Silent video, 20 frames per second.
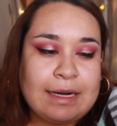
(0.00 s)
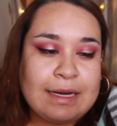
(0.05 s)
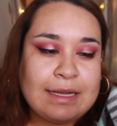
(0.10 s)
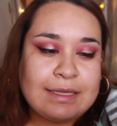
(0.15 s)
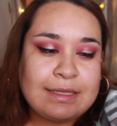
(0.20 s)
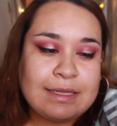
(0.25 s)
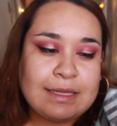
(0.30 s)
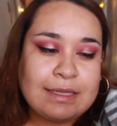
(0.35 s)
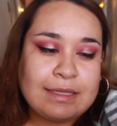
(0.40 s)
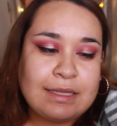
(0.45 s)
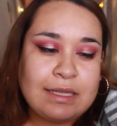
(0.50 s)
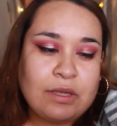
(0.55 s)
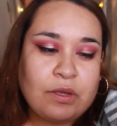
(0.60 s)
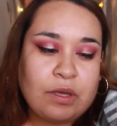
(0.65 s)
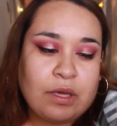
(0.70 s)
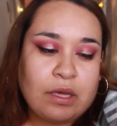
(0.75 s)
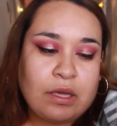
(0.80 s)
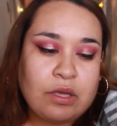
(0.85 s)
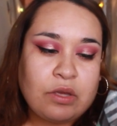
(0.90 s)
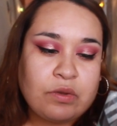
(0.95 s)
And it says that you
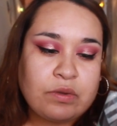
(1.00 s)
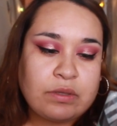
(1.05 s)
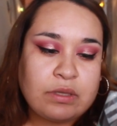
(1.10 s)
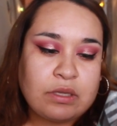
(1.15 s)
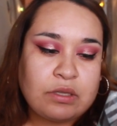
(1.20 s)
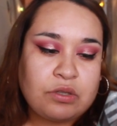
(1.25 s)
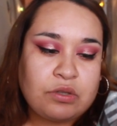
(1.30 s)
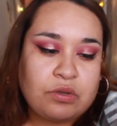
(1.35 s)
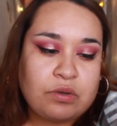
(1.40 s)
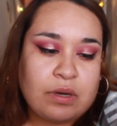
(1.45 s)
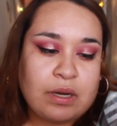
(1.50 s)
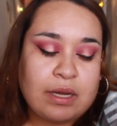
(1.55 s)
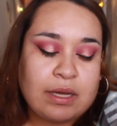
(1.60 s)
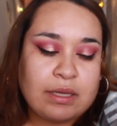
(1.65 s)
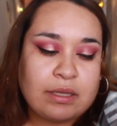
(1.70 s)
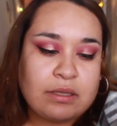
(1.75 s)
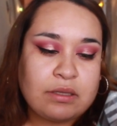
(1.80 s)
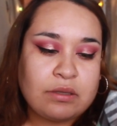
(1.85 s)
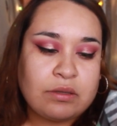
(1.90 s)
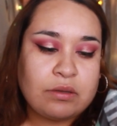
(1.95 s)
can use it
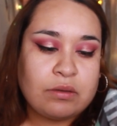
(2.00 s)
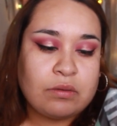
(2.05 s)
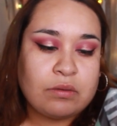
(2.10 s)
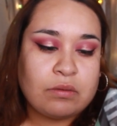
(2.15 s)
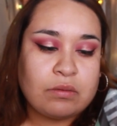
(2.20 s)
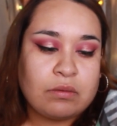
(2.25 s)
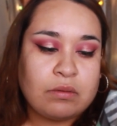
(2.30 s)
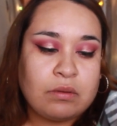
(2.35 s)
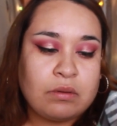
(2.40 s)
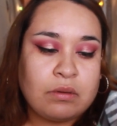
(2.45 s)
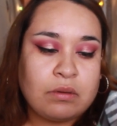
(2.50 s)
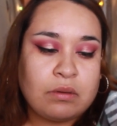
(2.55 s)
dry too.